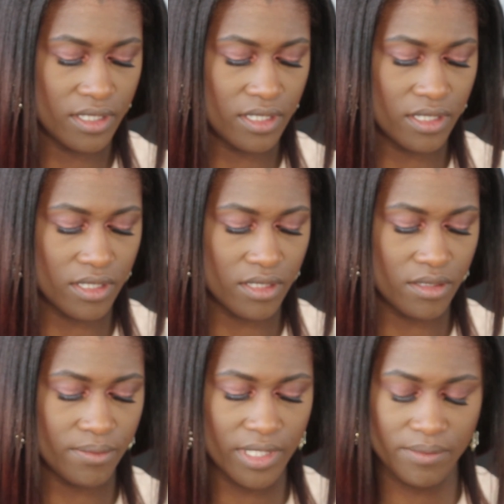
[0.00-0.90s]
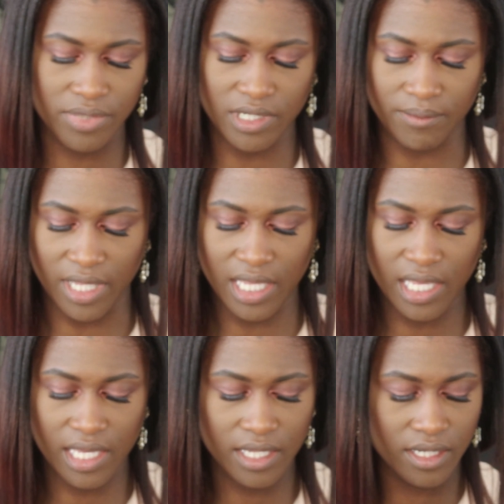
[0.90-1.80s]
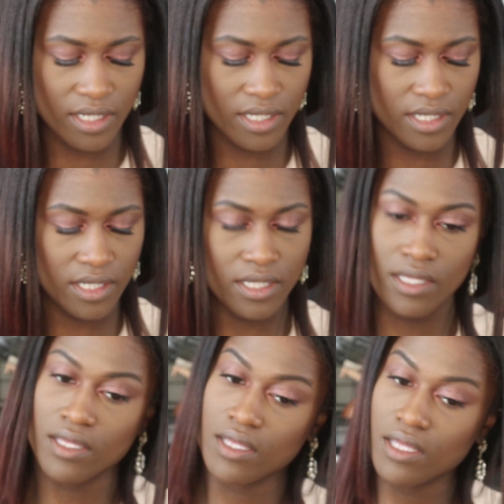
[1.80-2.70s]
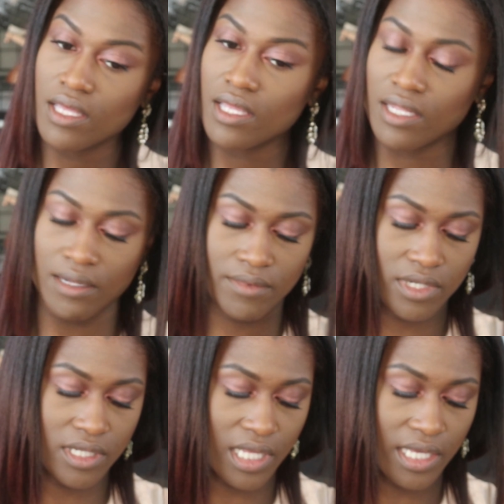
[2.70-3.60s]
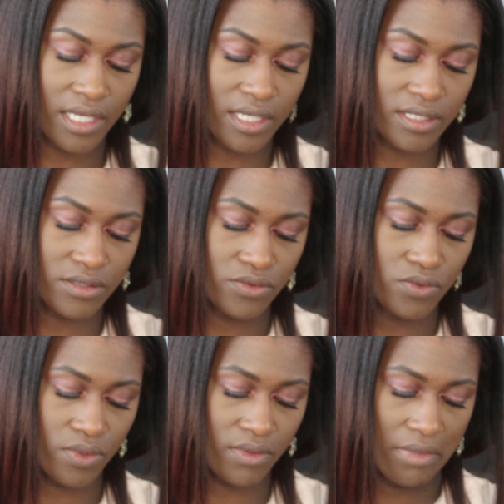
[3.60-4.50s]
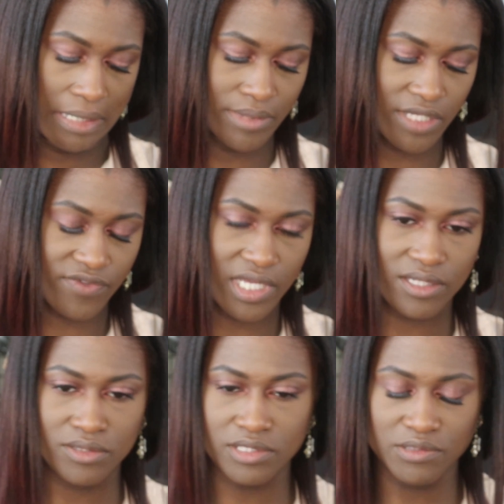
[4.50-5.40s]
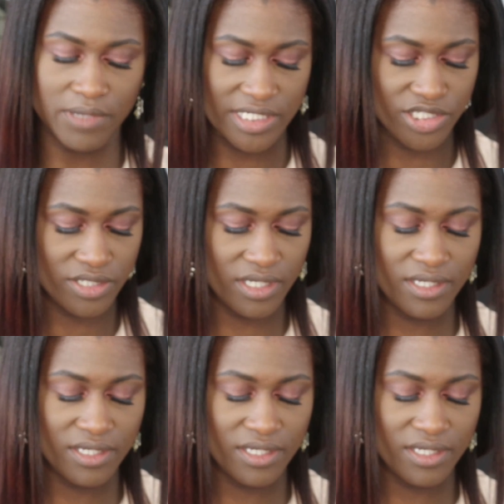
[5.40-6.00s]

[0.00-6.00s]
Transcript: a little bit of hand, and I'm gonna like, ooh, I might have got a little too much.